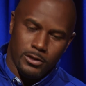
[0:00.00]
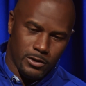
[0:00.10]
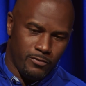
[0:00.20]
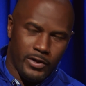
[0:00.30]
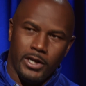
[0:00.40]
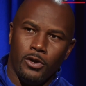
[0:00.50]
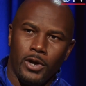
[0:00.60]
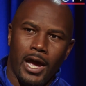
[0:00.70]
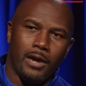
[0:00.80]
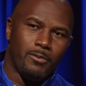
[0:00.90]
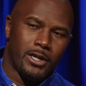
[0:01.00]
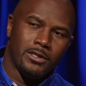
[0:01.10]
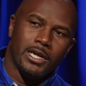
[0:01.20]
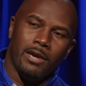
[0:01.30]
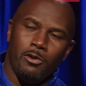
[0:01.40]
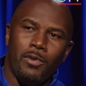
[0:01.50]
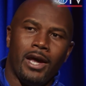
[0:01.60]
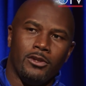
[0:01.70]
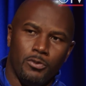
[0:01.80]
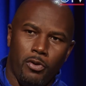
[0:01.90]
to the video guy, because
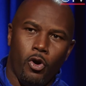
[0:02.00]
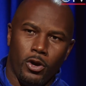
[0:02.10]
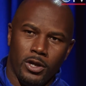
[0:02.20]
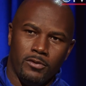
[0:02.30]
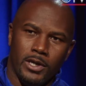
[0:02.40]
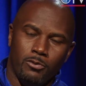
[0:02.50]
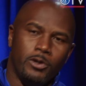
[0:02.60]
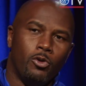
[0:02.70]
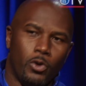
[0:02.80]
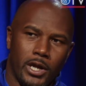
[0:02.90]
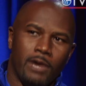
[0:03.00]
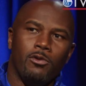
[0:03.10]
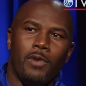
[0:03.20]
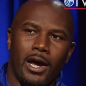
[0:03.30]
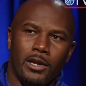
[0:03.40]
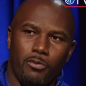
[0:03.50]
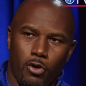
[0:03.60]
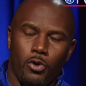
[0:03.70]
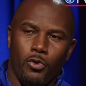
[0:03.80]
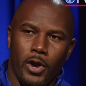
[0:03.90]
everybody's a part of it. And we want everybody in the
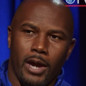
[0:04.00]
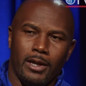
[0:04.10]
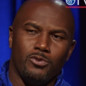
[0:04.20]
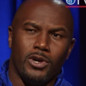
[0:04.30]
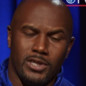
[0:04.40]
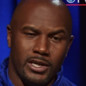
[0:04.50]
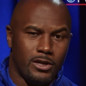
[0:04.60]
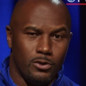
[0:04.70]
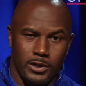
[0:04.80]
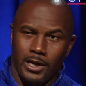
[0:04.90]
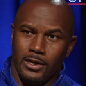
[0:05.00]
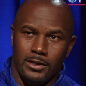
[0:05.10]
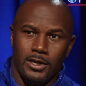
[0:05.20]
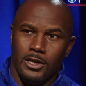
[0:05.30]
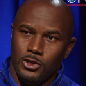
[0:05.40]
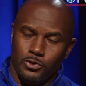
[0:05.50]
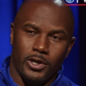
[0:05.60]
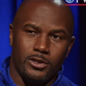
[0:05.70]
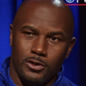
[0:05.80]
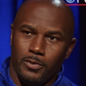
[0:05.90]
program. That's one thing Coach Elliott
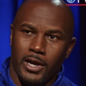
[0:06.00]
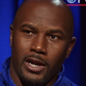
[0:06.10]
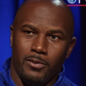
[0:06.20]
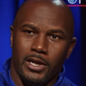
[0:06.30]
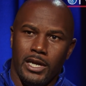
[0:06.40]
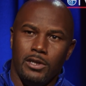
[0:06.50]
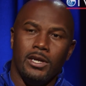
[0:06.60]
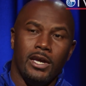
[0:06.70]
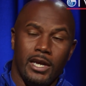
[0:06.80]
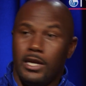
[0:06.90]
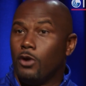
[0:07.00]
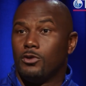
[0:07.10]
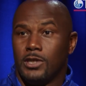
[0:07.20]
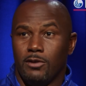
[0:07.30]
stresses, man. I mean, he coaches